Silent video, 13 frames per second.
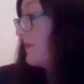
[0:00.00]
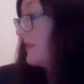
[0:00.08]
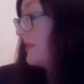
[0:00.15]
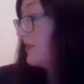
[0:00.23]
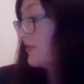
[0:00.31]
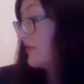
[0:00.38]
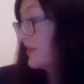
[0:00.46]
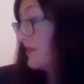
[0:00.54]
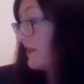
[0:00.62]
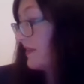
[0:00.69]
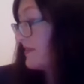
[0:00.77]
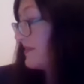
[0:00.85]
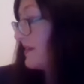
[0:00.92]

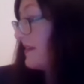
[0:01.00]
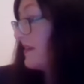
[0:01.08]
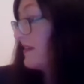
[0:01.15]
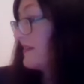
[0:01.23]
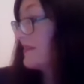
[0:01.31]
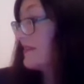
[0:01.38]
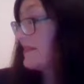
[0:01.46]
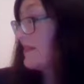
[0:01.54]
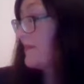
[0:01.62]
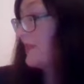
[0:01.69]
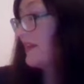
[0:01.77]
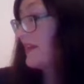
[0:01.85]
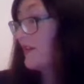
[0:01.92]
Uranus is to
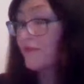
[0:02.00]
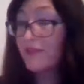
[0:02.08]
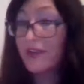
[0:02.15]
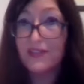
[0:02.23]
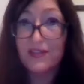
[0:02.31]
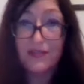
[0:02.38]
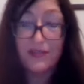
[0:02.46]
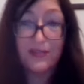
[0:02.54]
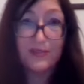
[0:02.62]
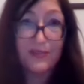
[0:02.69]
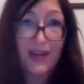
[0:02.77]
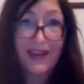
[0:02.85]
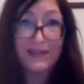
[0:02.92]
be
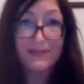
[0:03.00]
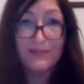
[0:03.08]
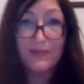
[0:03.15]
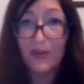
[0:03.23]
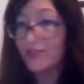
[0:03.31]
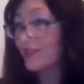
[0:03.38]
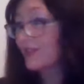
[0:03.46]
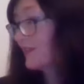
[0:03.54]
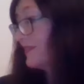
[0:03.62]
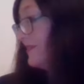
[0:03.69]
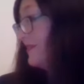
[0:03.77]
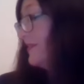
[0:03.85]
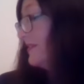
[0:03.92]
original and
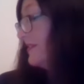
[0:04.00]
modern